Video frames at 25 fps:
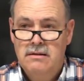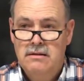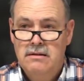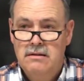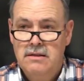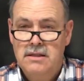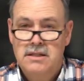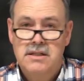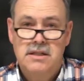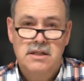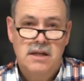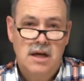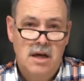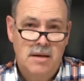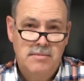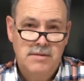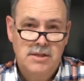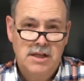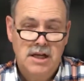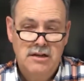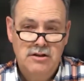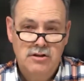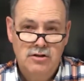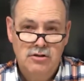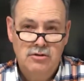the stop
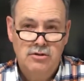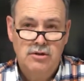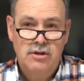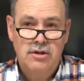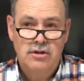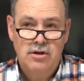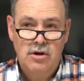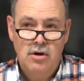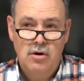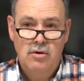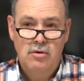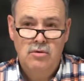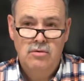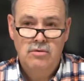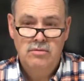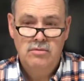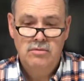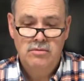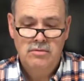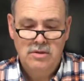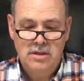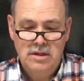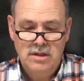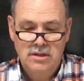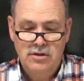sign, you can go
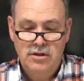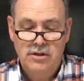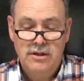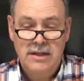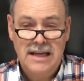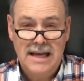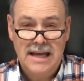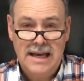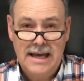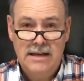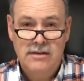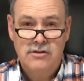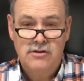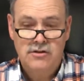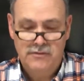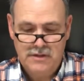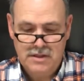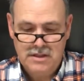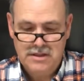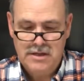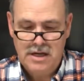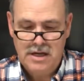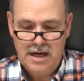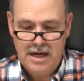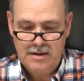to the edge of the
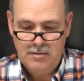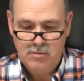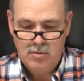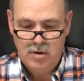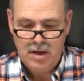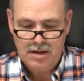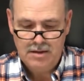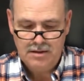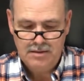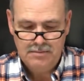sidewalk.